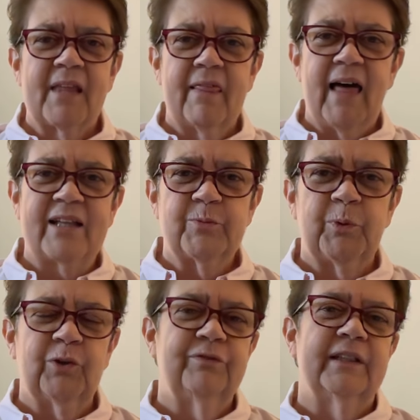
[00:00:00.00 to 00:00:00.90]
that's
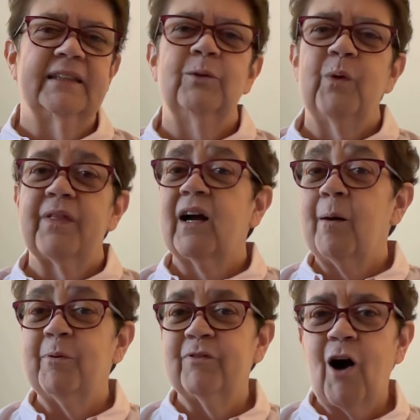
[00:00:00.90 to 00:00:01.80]
perfect, with a
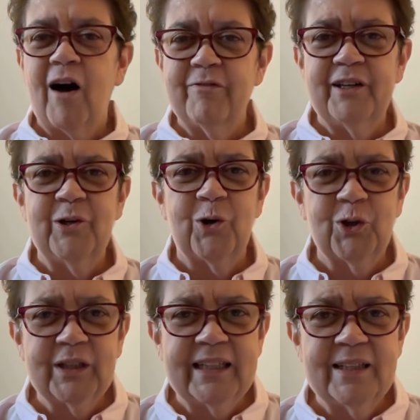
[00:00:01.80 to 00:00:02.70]
cup of coffee
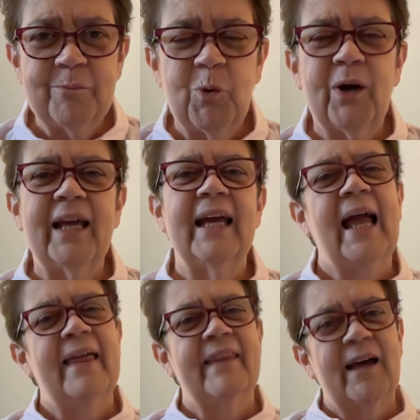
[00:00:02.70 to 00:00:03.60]
early in the morning
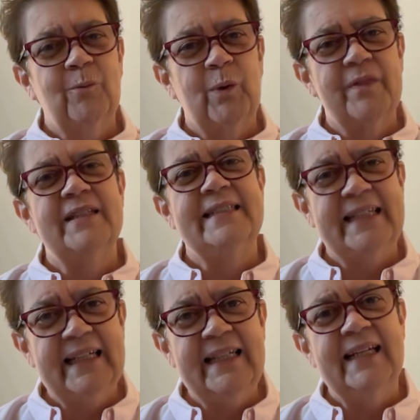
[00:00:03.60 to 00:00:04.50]
and then with
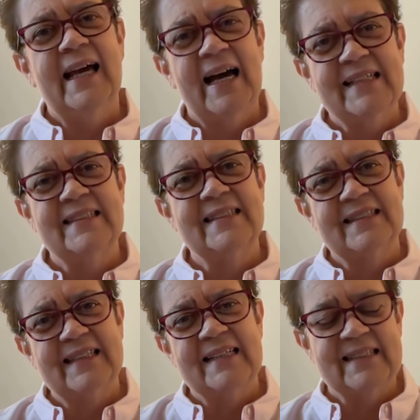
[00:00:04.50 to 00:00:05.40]
tea as
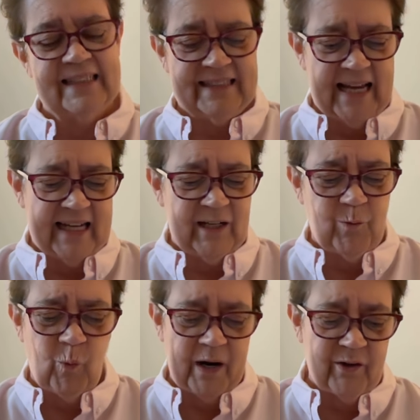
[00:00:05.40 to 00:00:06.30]
the day
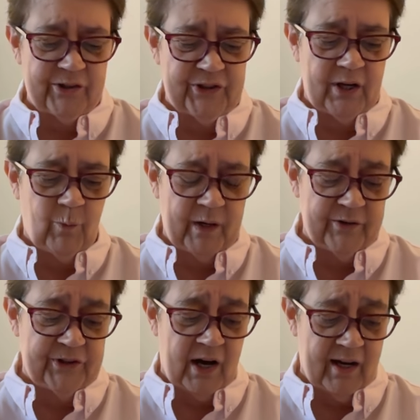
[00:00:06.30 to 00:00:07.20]
wears
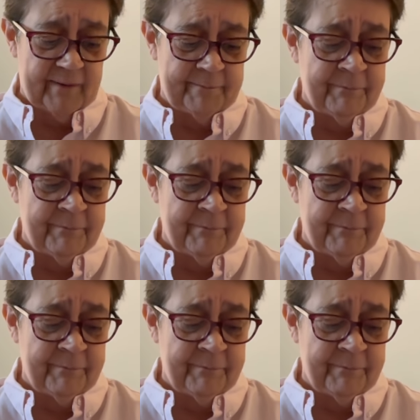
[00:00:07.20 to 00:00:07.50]
on.